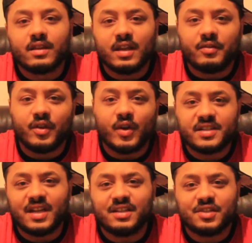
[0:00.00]
if he got
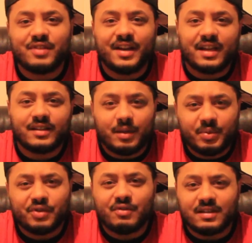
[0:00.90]
his tactics right that day,
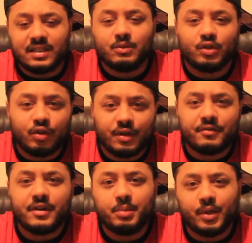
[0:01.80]
picked the right team, could have got the
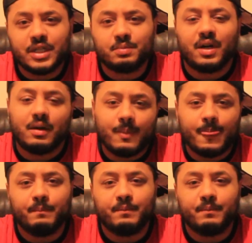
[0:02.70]
3 points, but